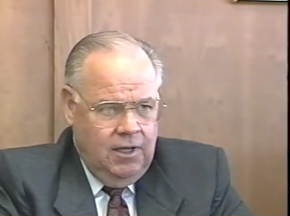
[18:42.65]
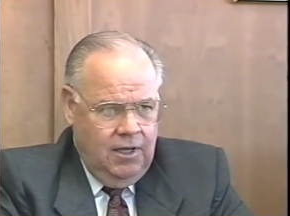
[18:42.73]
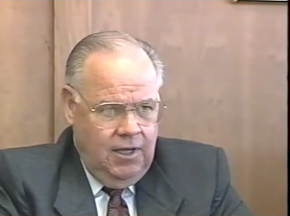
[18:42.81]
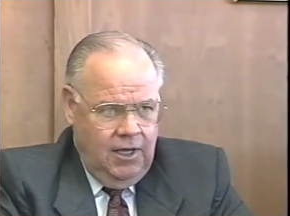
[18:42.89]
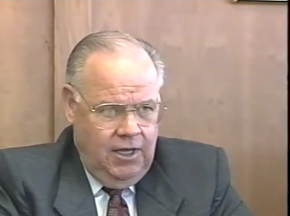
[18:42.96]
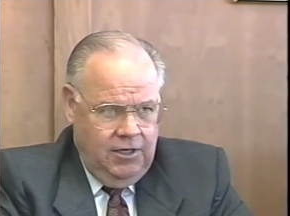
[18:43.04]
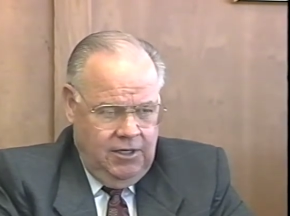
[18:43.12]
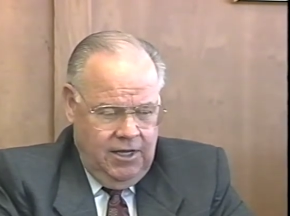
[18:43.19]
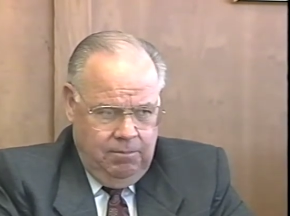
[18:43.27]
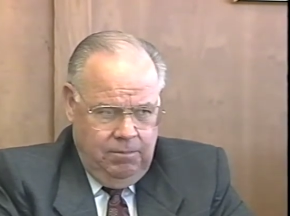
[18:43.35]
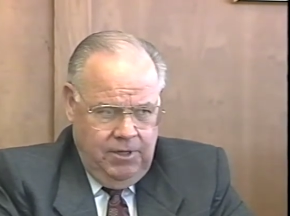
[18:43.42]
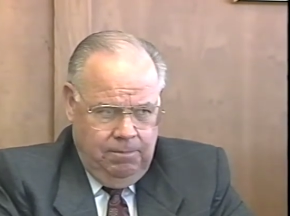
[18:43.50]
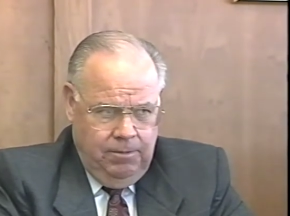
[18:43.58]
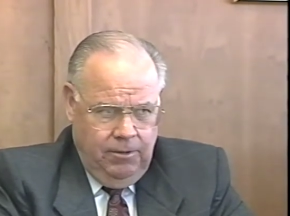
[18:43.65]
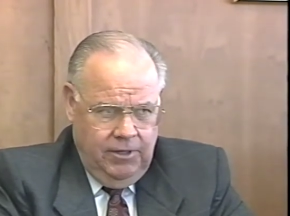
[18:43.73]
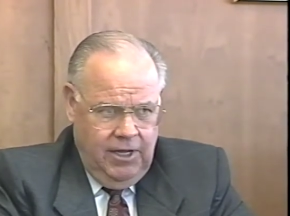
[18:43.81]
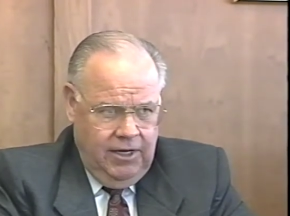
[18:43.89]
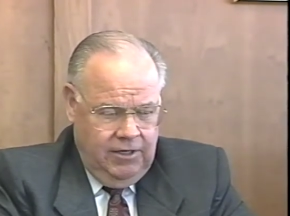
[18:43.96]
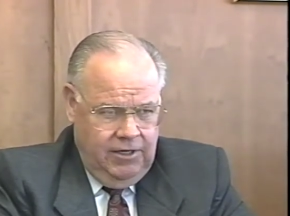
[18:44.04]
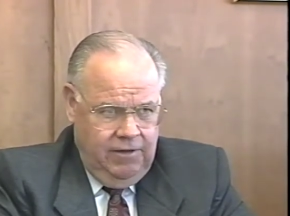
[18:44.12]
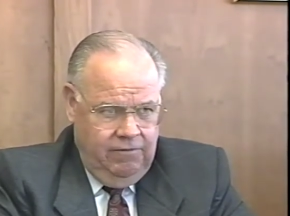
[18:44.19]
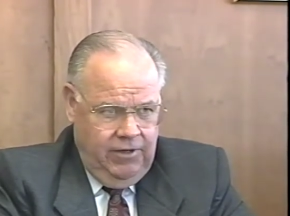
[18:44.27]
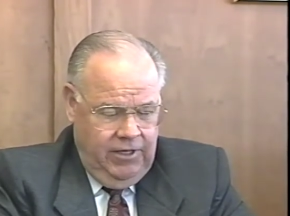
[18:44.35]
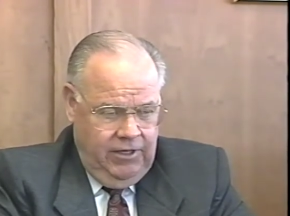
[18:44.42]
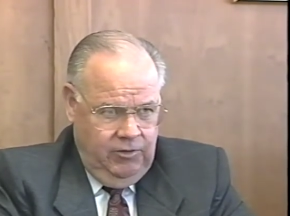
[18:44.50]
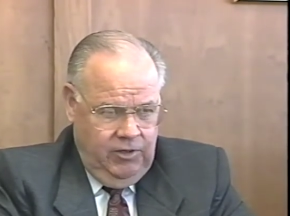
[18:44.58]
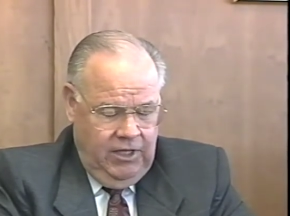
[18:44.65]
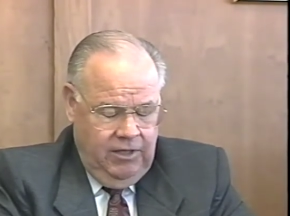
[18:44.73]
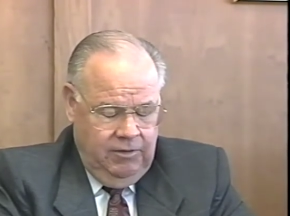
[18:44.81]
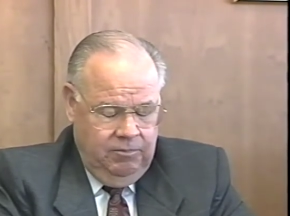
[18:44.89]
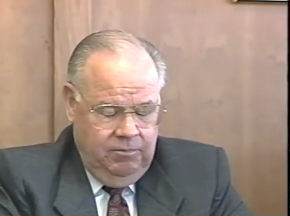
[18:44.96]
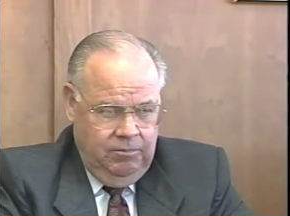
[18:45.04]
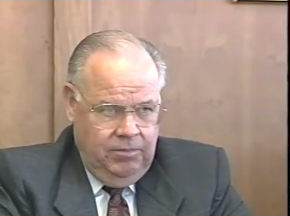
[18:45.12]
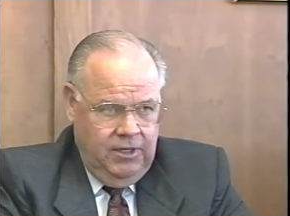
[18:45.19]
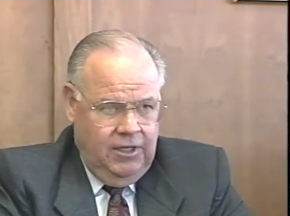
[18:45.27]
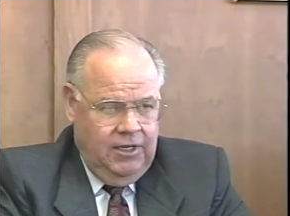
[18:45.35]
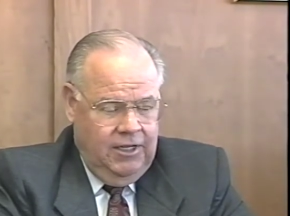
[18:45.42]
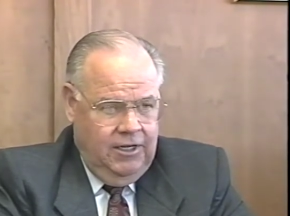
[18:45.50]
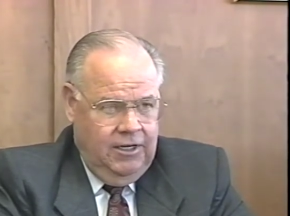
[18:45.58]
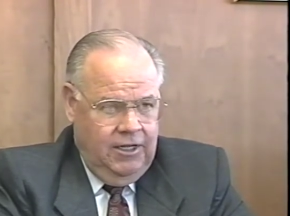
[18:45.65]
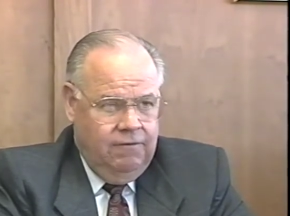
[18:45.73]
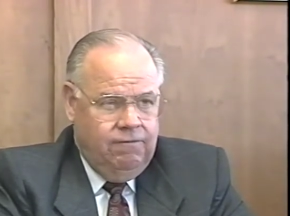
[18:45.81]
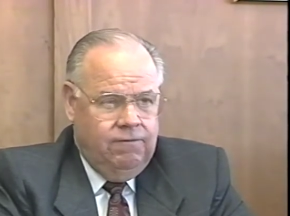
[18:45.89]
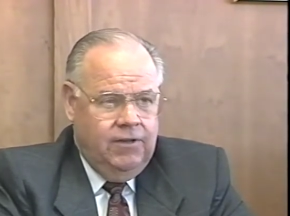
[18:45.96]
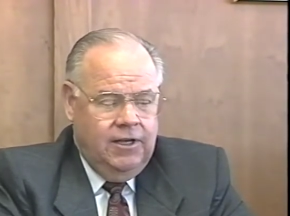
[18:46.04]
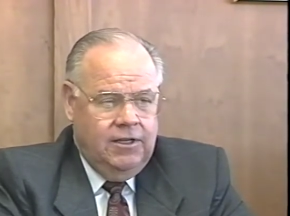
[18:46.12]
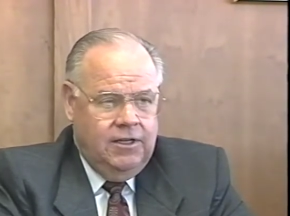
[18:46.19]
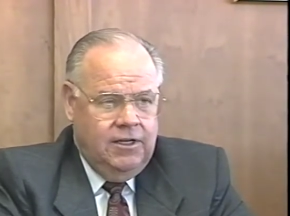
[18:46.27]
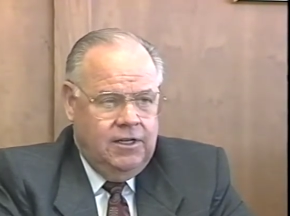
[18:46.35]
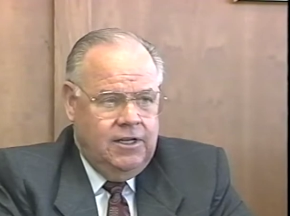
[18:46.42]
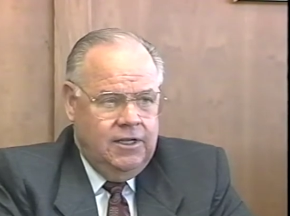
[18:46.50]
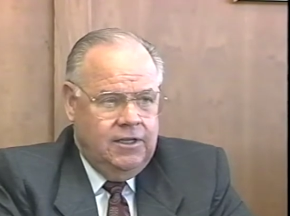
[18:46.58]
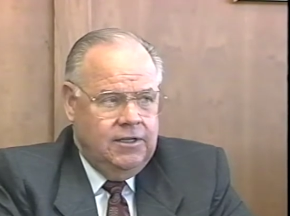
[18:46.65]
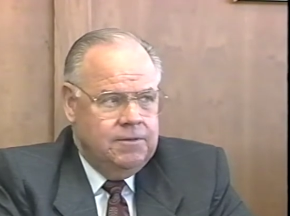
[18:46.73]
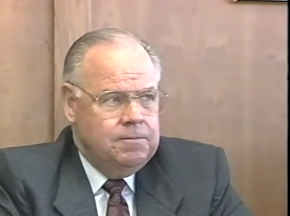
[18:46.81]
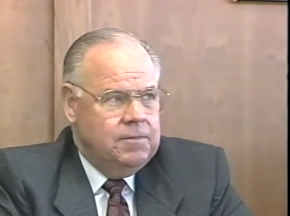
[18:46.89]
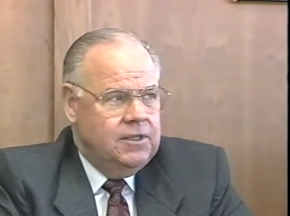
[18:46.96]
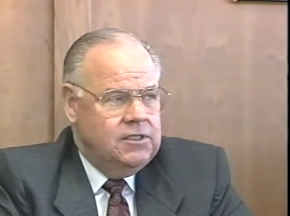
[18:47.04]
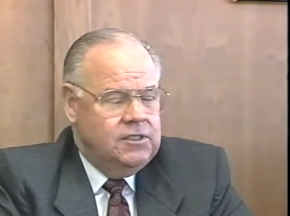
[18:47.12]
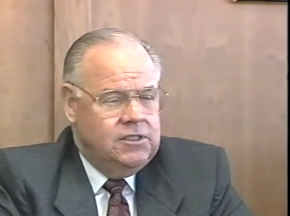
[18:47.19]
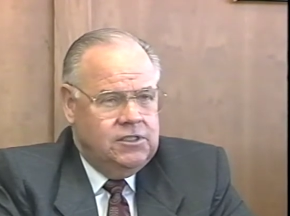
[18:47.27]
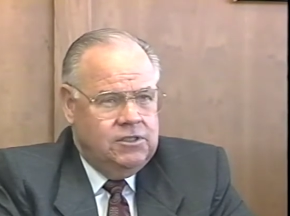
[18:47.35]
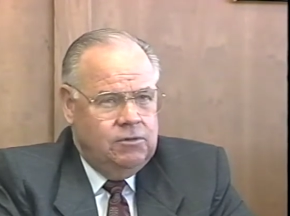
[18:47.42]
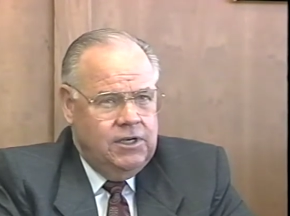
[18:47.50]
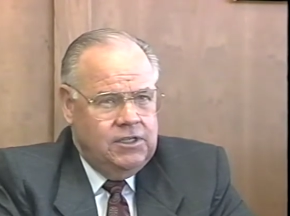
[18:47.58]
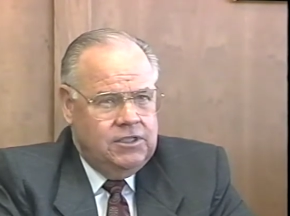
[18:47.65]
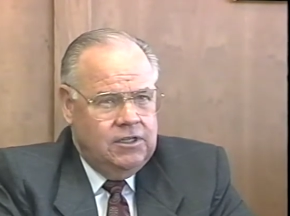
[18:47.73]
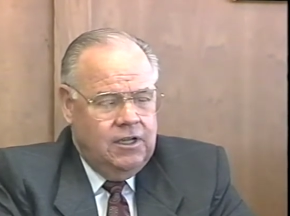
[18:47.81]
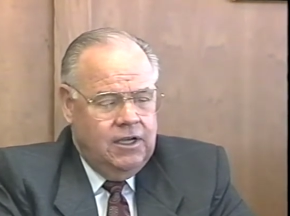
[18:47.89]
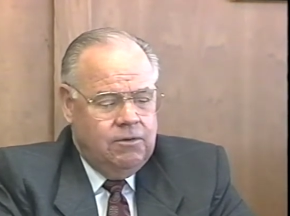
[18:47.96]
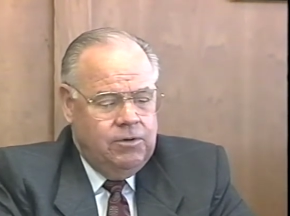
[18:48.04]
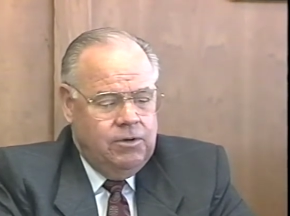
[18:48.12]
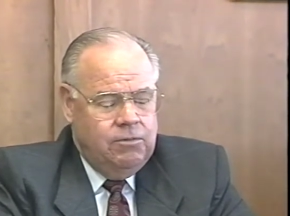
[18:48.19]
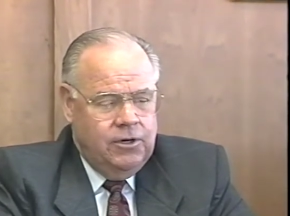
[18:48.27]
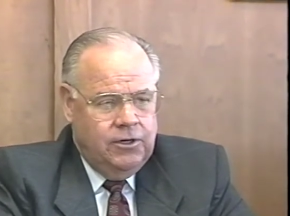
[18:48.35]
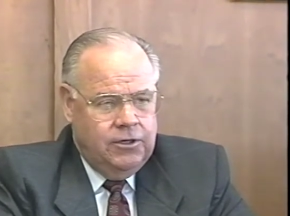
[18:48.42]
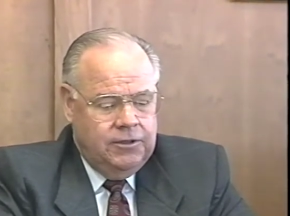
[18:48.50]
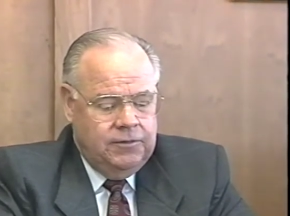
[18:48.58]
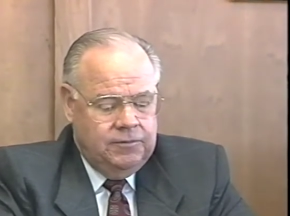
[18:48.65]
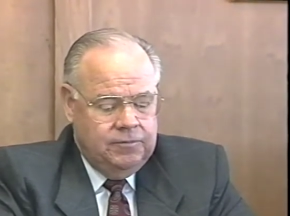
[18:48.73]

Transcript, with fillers: and yet be productive uh, being in an unfunded uh, situation like we were?